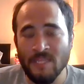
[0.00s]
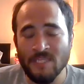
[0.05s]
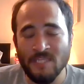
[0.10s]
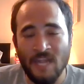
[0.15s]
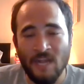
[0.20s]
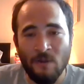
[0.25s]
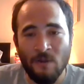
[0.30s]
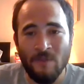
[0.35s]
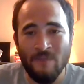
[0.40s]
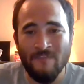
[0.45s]
I
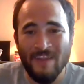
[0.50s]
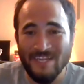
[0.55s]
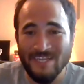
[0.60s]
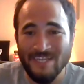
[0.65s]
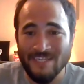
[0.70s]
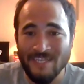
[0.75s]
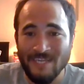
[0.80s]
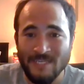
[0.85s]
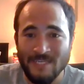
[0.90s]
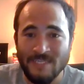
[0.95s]
don't have any
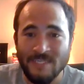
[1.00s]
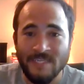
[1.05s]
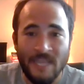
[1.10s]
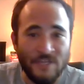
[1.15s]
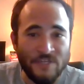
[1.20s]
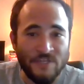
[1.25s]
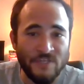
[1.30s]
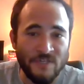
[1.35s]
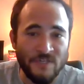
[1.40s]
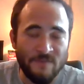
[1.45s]

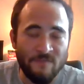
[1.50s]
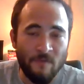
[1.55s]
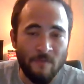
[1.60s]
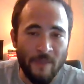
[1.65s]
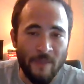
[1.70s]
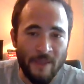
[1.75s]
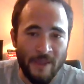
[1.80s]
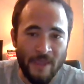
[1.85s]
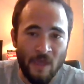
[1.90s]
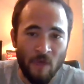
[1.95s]
sensation from
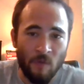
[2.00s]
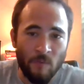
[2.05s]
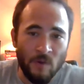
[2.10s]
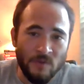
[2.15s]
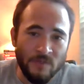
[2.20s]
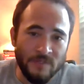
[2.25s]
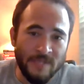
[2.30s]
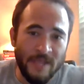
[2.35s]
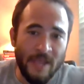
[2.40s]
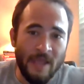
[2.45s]
my
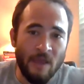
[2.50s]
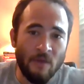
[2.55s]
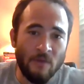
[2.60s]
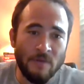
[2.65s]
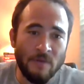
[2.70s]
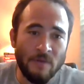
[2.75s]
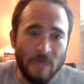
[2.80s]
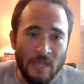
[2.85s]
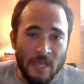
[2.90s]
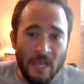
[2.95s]
elbows down
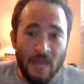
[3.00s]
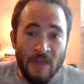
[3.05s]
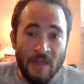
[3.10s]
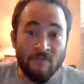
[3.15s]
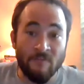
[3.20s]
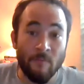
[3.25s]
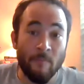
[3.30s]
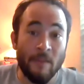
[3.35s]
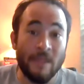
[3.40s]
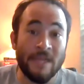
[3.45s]
and
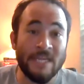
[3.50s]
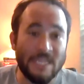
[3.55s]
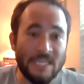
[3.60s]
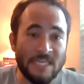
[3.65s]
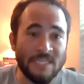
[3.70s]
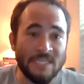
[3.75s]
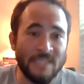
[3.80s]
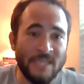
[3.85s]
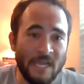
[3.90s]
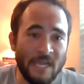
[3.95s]
from my
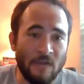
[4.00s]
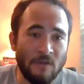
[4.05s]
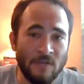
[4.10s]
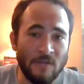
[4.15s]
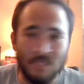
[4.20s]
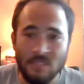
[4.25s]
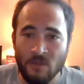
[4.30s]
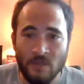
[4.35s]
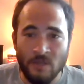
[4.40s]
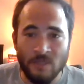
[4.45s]
knees down. And
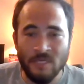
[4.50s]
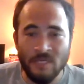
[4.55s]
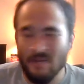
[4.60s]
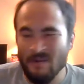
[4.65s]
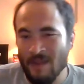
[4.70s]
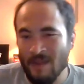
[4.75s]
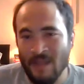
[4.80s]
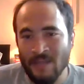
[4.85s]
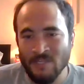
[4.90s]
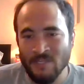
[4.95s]
so I, and
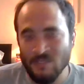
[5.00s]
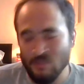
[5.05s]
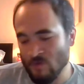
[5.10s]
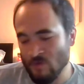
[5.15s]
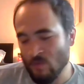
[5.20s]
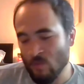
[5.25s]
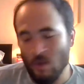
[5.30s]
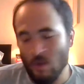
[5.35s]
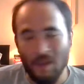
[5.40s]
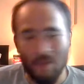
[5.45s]
actually really
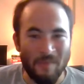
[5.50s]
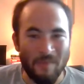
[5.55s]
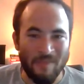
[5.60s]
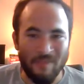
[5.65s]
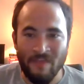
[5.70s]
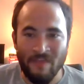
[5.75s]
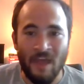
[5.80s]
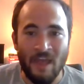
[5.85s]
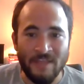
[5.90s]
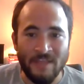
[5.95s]
more like my
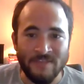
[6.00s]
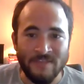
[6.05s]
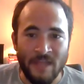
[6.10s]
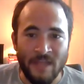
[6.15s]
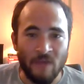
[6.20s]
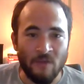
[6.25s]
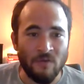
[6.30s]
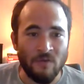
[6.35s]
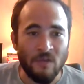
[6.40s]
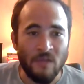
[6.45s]
thighs down.
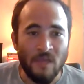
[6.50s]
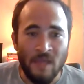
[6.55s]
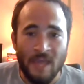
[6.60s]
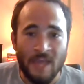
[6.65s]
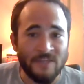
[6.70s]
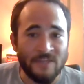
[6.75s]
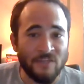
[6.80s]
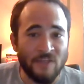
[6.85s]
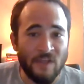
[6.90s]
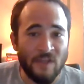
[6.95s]
And
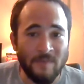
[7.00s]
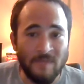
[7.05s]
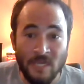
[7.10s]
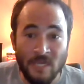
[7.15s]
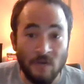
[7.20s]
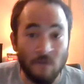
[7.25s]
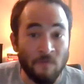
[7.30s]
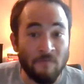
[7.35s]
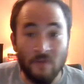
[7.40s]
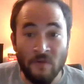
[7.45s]
so that means I
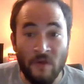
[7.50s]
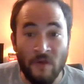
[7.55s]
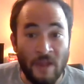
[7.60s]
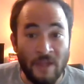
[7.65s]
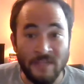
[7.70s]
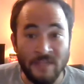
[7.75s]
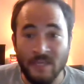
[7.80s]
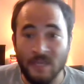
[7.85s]
don't feel anything.